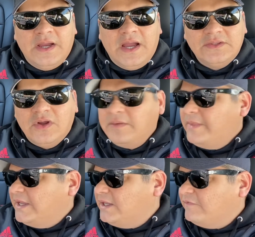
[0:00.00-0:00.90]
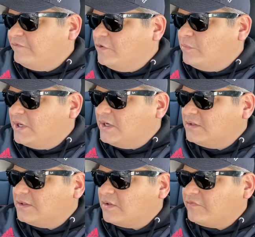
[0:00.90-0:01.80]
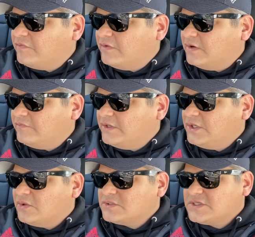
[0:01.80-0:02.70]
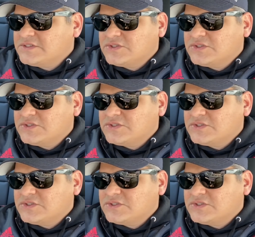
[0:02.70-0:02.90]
I thought of making a few minutes of video just to